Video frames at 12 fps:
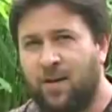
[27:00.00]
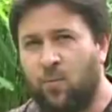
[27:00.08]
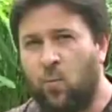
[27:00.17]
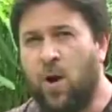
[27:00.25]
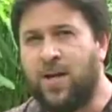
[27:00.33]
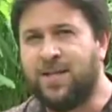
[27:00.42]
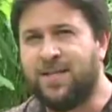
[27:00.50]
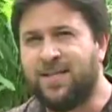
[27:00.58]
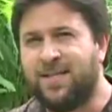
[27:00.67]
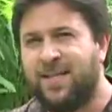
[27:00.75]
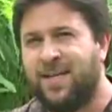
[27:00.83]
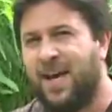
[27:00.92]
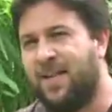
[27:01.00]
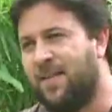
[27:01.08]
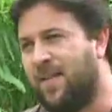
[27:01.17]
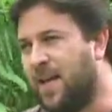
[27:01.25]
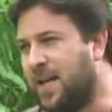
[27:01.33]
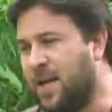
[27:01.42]
once and
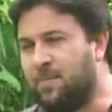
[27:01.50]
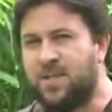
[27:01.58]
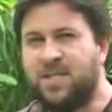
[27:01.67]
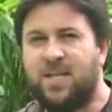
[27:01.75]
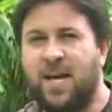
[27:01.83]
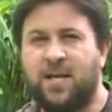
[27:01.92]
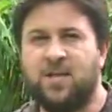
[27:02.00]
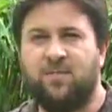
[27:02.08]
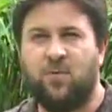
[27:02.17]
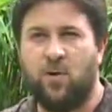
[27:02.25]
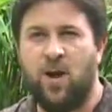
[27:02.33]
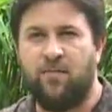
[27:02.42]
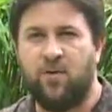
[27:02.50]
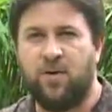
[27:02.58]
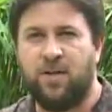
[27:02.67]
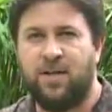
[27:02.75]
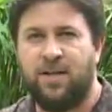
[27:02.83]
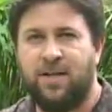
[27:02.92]
then that name sticks forever.
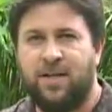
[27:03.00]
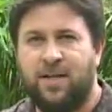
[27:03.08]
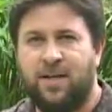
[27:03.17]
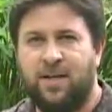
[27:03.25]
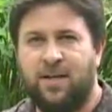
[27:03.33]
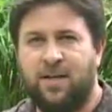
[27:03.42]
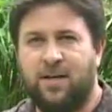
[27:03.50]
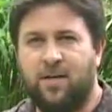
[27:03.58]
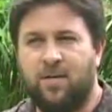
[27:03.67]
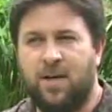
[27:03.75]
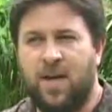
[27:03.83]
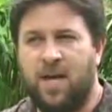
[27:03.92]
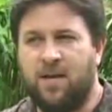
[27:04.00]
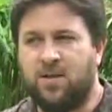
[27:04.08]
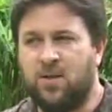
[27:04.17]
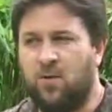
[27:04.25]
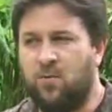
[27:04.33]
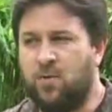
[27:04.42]
Uh, and
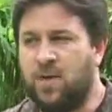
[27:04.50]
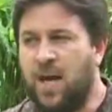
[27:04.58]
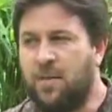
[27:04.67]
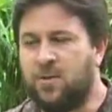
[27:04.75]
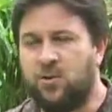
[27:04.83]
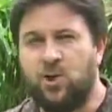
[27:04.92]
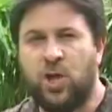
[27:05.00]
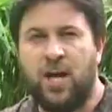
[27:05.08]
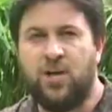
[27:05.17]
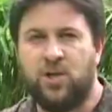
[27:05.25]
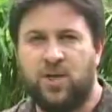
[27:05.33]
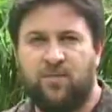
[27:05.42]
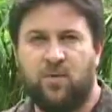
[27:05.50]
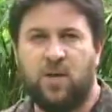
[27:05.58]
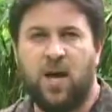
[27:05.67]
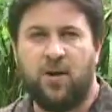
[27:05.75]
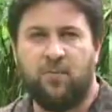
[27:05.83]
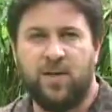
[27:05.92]
so names are changing for a
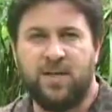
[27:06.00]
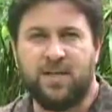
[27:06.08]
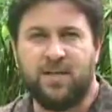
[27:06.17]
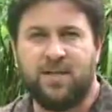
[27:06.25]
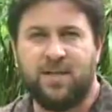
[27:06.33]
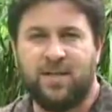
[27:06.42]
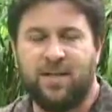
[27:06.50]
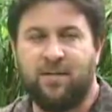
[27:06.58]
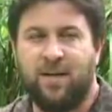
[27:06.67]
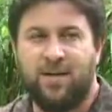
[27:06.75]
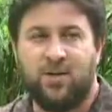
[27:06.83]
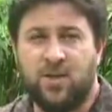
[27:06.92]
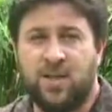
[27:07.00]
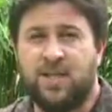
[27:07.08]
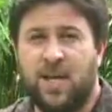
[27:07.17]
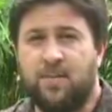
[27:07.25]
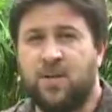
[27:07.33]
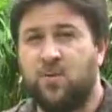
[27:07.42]
lot of reasons. Uh, just the
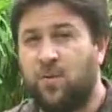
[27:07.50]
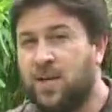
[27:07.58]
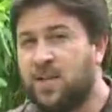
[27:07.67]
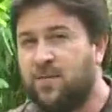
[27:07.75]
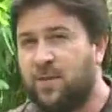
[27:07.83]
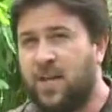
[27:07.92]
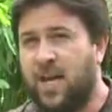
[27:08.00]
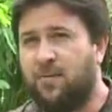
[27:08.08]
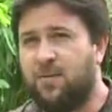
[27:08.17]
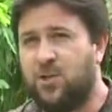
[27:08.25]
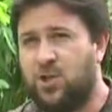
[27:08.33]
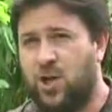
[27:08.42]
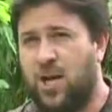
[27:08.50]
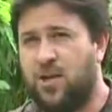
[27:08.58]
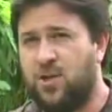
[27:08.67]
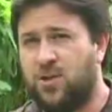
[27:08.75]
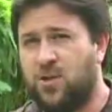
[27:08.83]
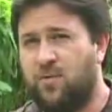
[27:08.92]
same as the rest of a language
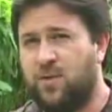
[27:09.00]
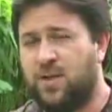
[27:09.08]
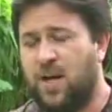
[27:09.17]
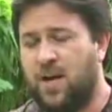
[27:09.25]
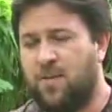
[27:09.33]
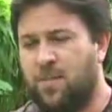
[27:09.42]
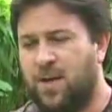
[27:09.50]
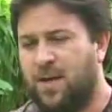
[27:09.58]
changes over time,